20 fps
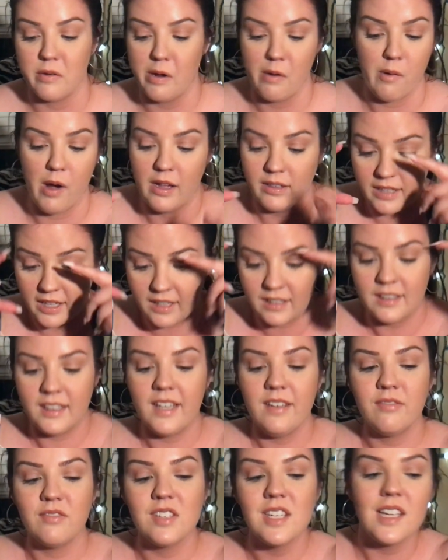We want
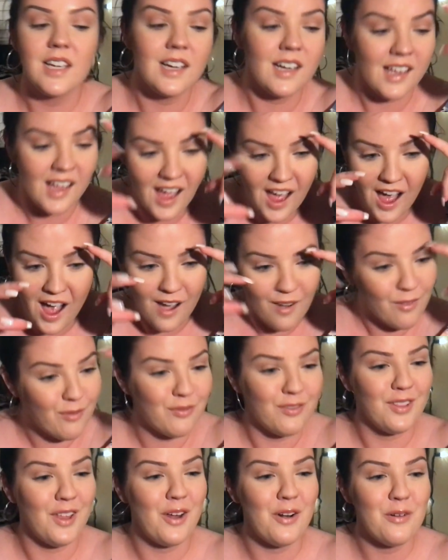lifted,
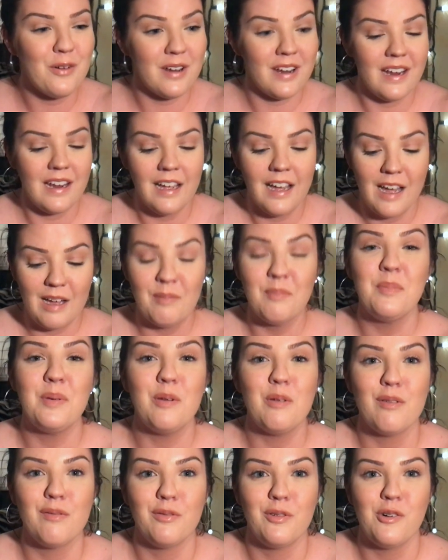fluttery,
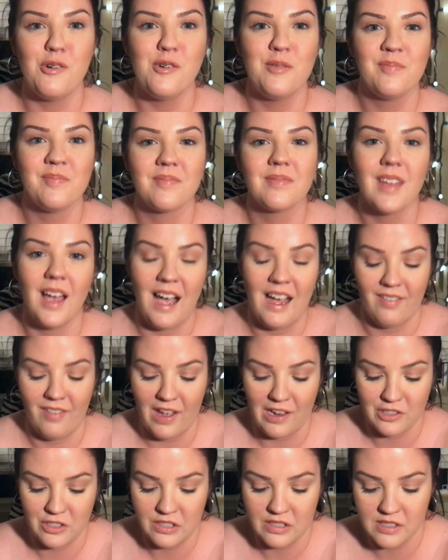beautiful
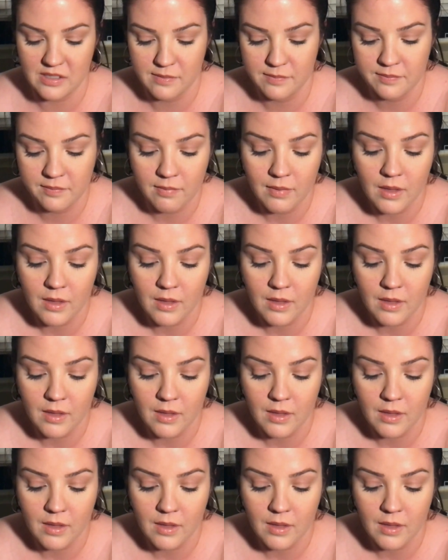eyelashes.